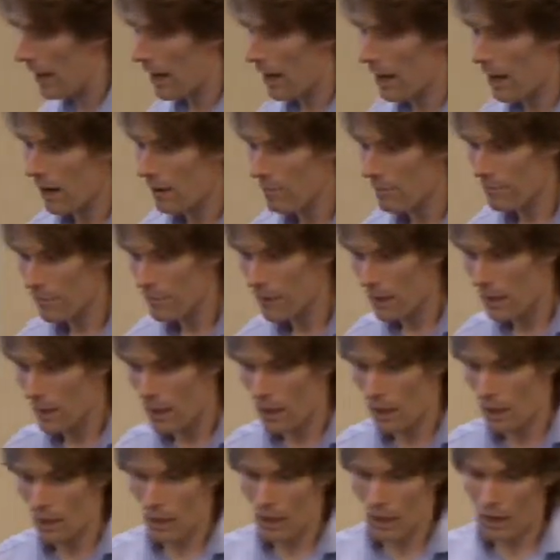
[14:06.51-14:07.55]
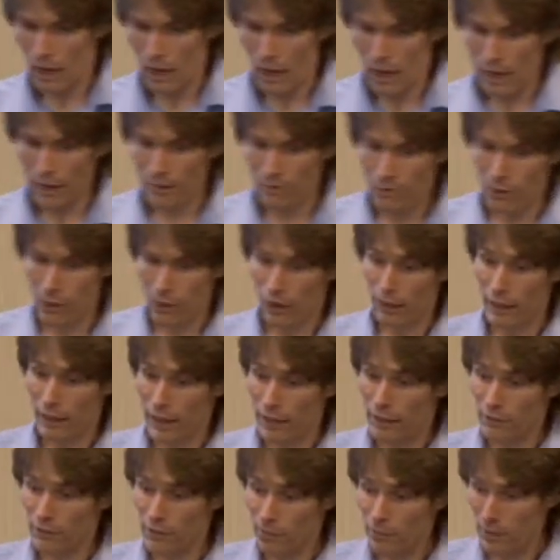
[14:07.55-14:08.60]
and if we are,
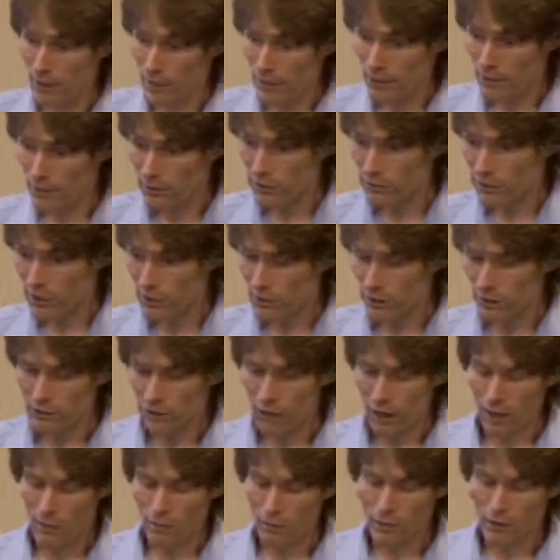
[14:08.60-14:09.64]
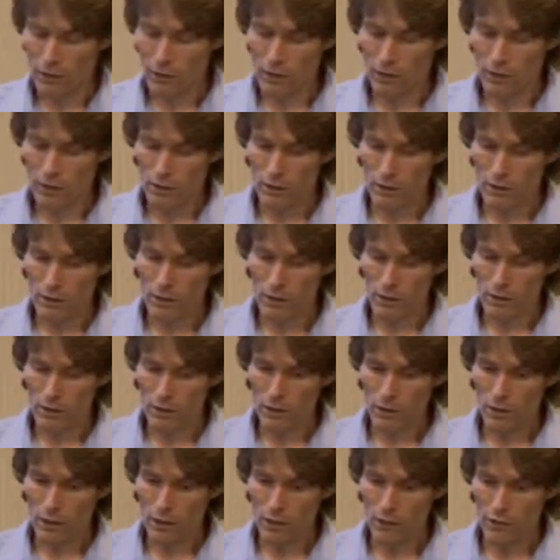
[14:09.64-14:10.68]
again, to believe the stereotypes that
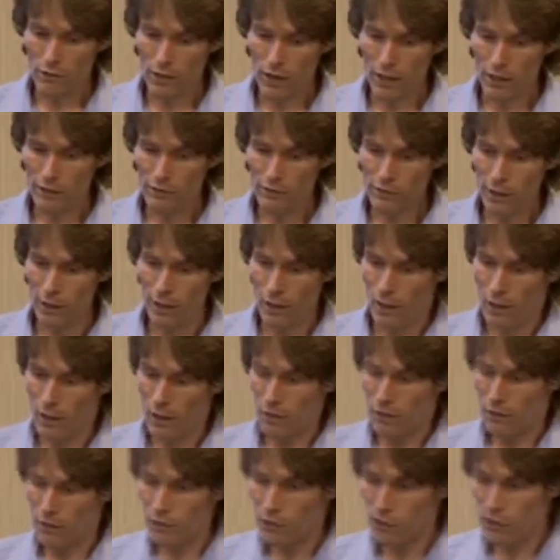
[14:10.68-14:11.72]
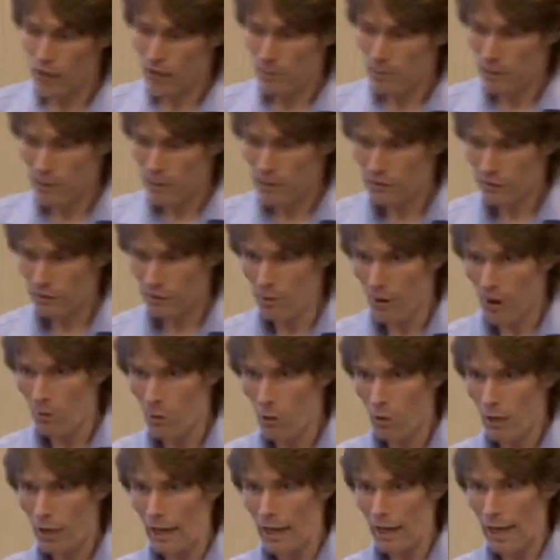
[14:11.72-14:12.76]
he creates, the Japanese are far
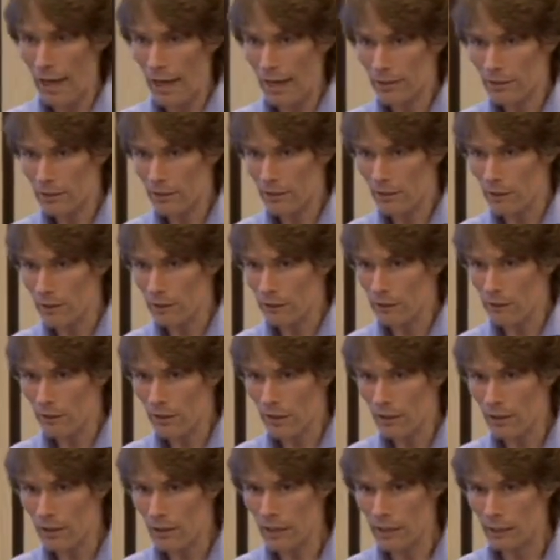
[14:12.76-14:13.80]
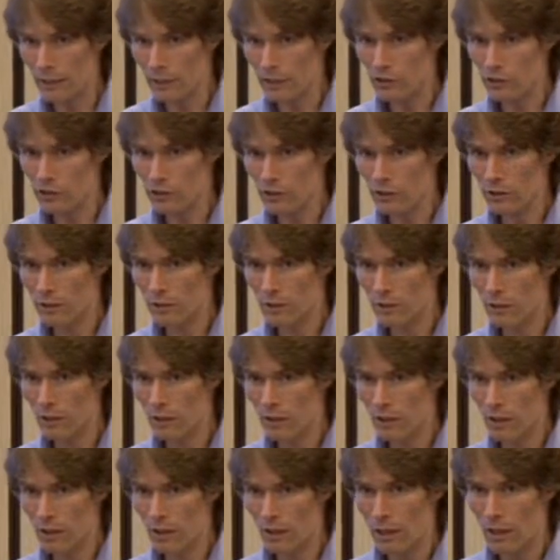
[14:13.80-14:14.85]
more collectivist than the English.
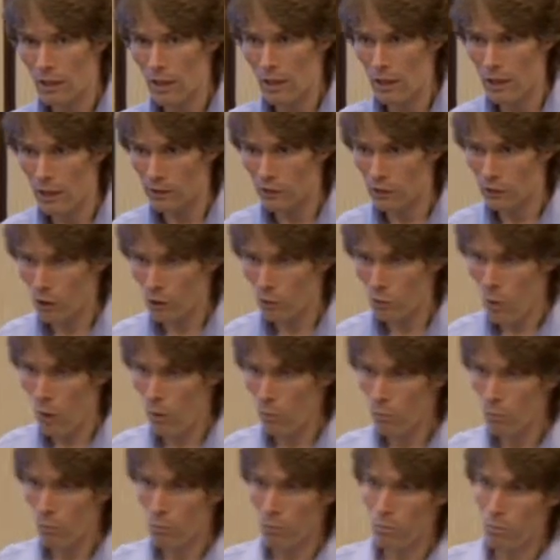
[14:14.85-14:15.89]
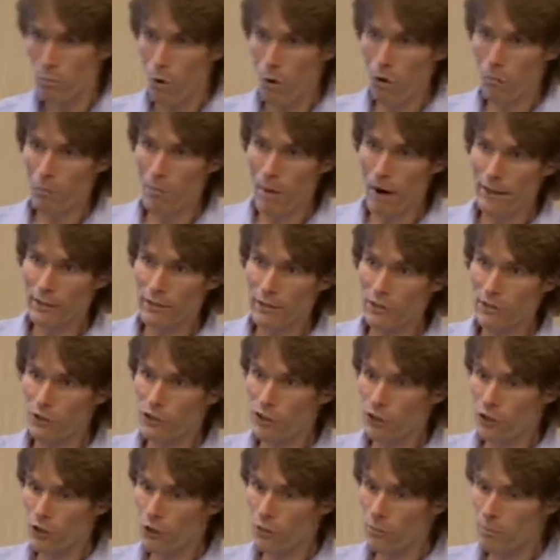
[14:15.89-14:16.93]
So one might
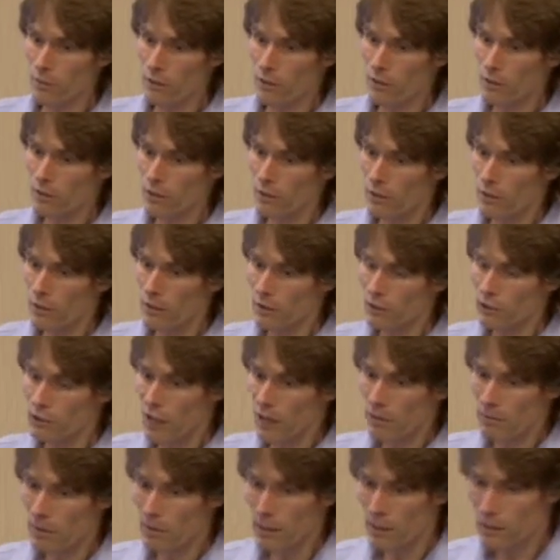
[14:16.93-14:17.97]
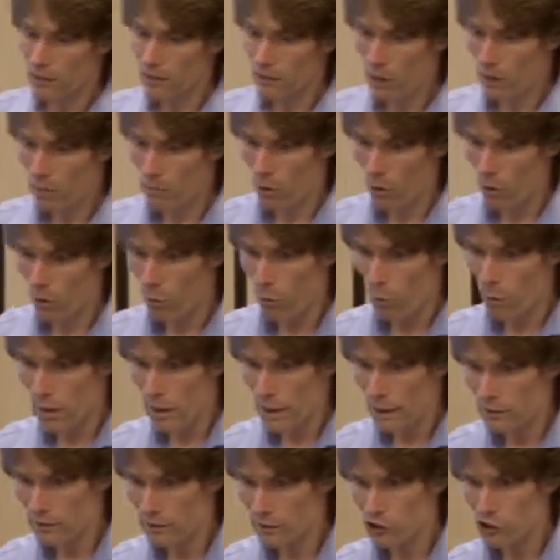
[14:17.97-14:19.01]
assume that the Japanese are more
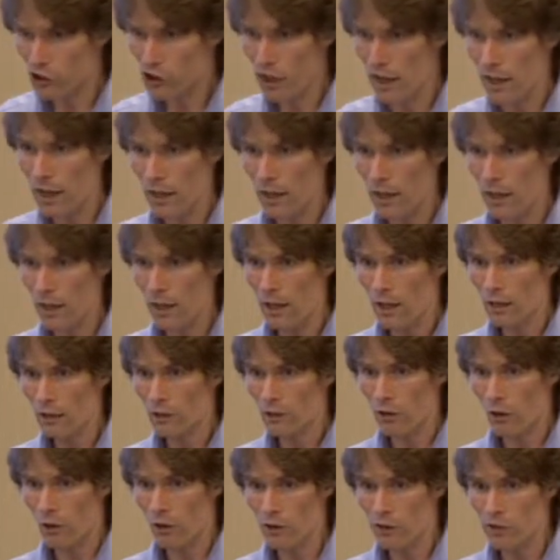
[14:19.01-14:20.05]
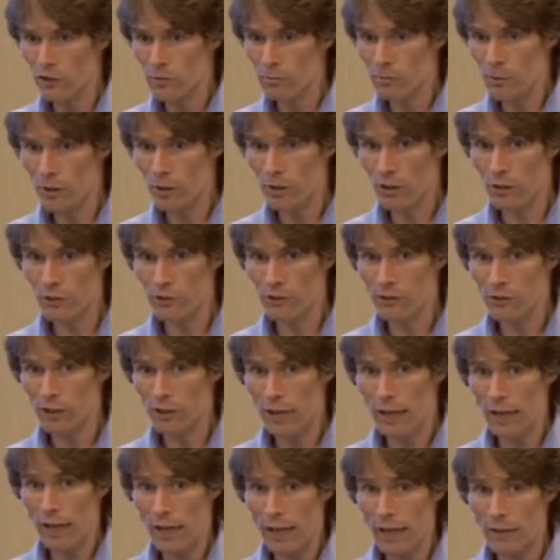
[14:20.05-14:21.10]
willing to share knowledge because the
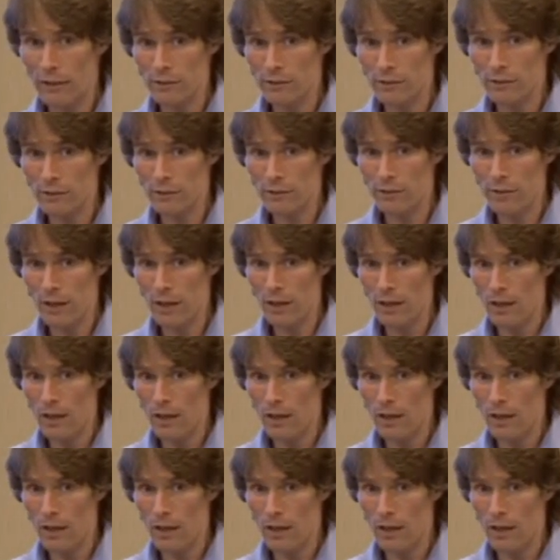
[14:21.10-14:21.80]
collective